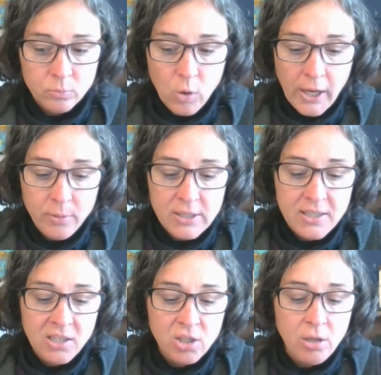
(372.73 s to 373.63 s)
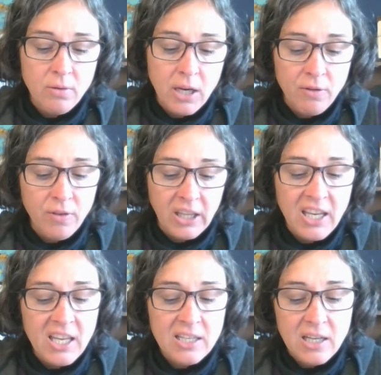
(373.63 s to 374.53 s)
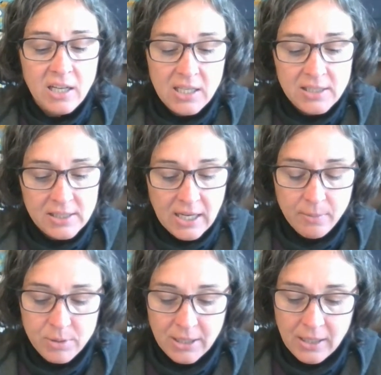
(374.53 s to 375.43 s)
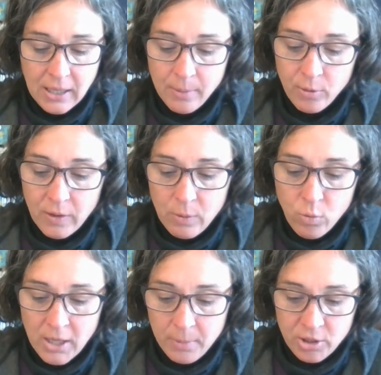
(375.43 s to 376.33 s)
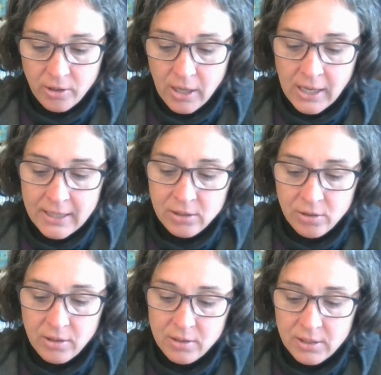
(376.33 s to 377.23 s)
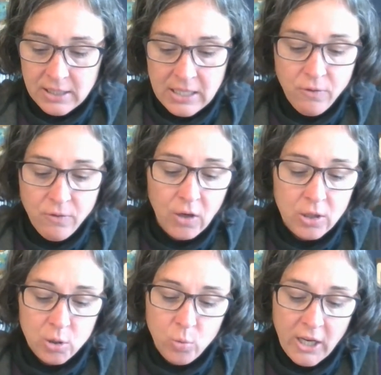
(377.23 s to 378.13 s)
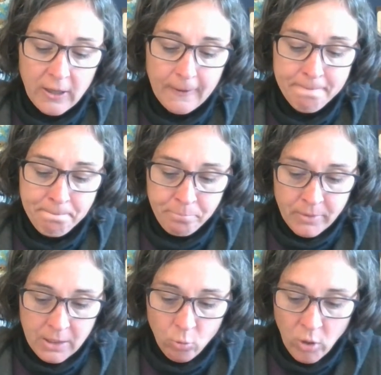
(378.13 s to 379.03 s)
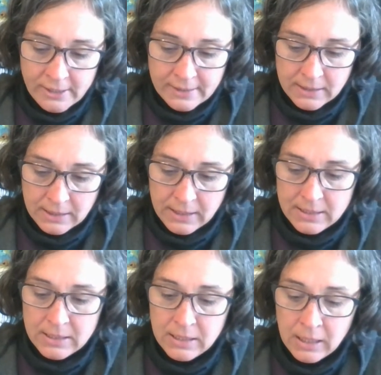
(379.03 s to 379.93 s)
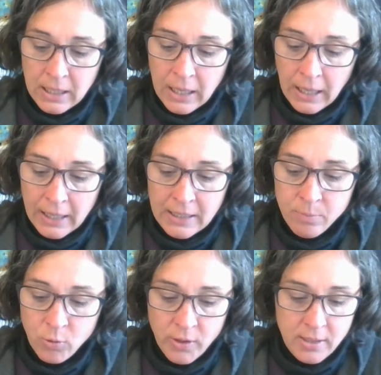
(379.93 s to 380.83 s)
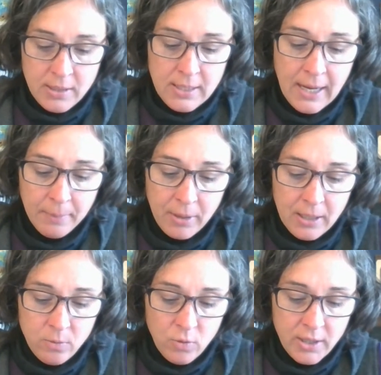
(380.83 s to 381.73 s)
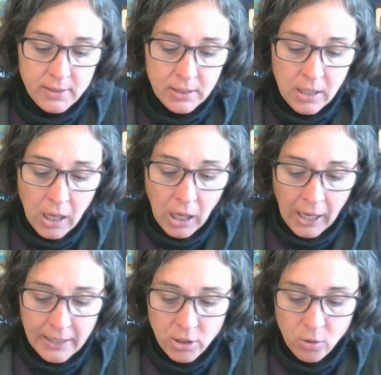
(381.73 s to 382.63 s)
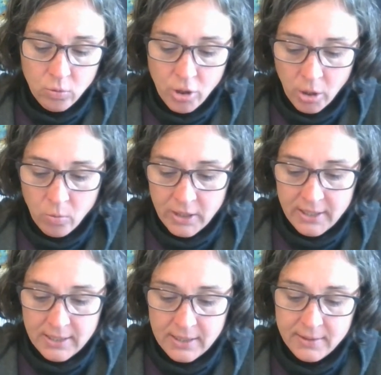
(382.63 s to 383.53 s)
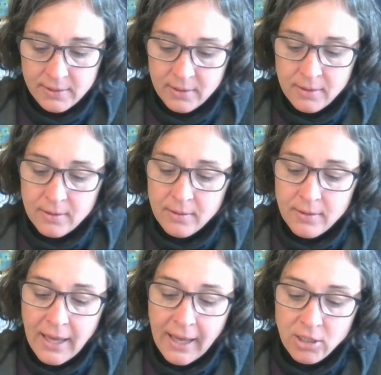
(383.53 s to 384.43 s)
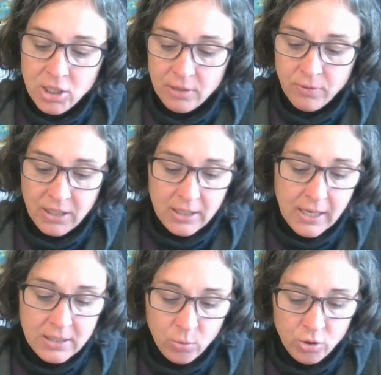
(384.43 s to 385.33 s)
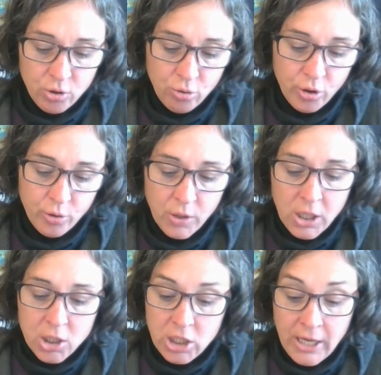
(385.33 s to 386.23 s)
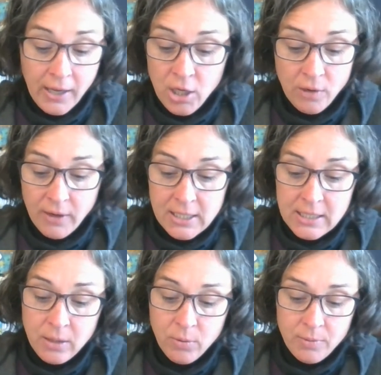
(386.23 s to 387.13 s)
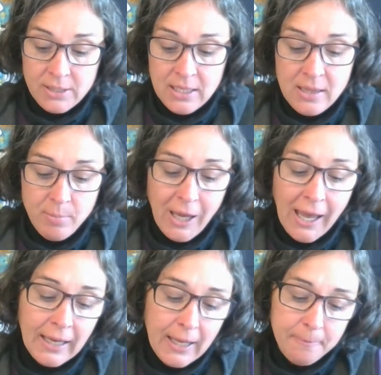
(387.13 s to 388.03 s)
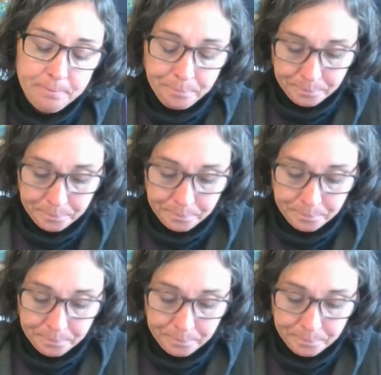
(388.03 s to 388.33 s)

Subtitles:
Why was this so carefully hidden? He snapped. Anne-Marie wiped her eyes on the sleeve of her sweater. It wasn't hidden any more than the napkin was. I don't know what it is. That, she realized, was true. She had no idea what was in the packet.